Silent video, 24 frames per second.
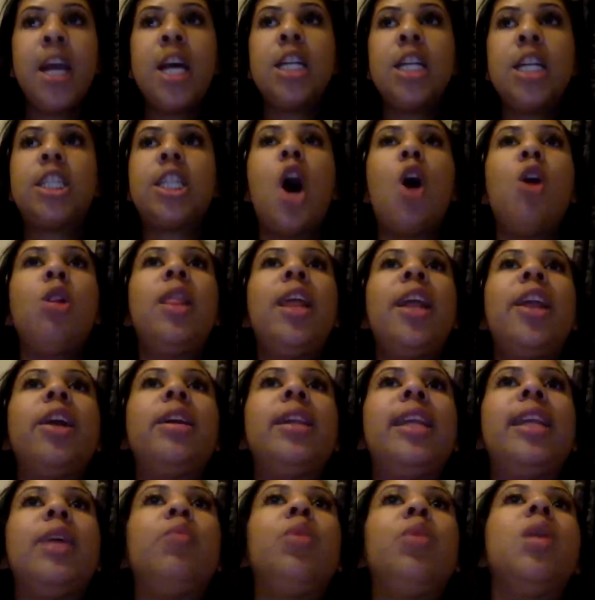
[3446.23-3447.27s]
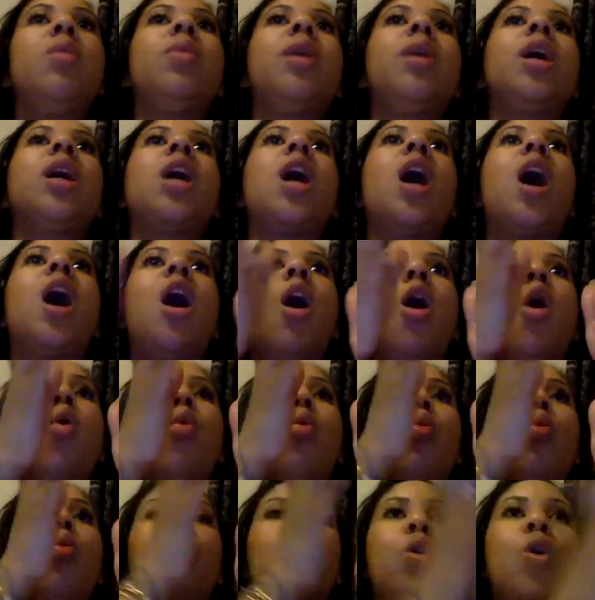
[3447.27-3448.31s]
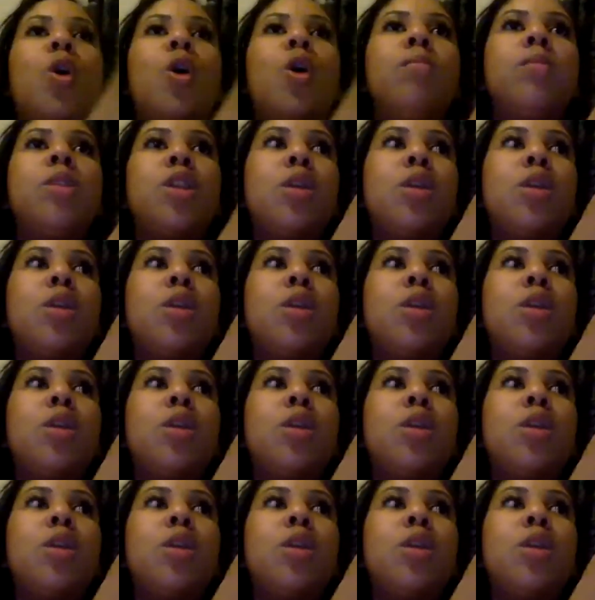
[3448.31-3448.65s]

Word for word: So literally, we would go room